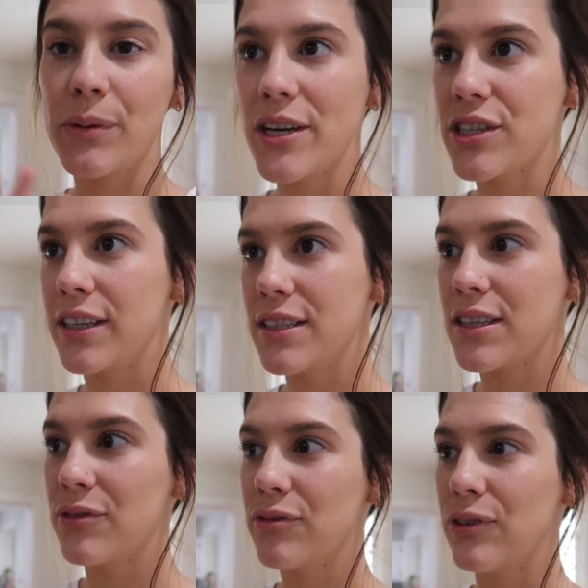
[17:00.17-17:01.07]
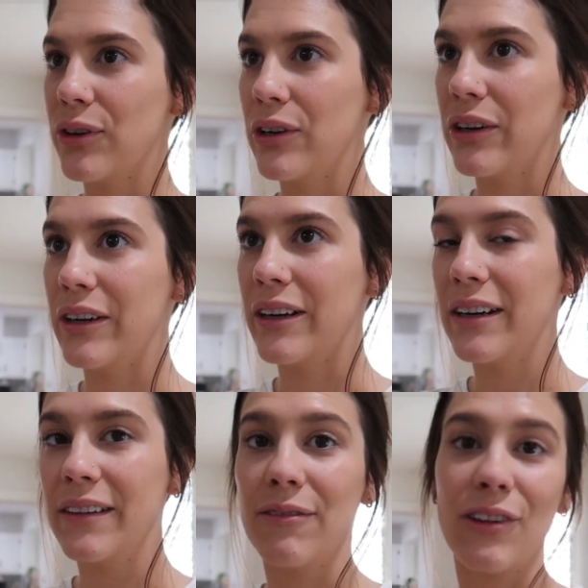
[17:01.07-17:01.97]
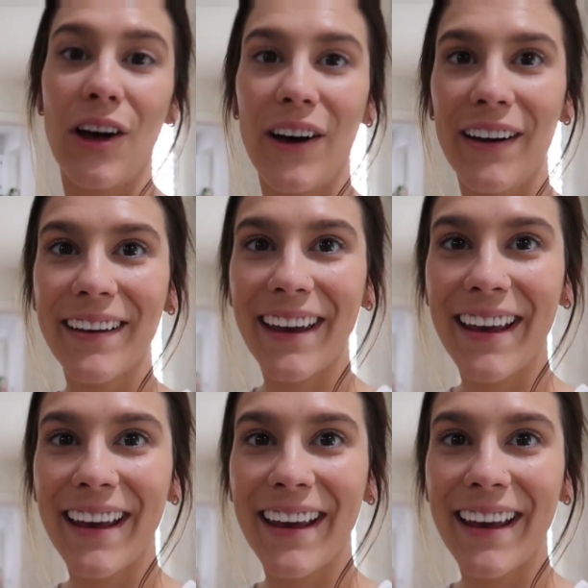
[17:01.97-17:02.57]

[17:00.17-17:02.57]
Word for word: questions for the vlog,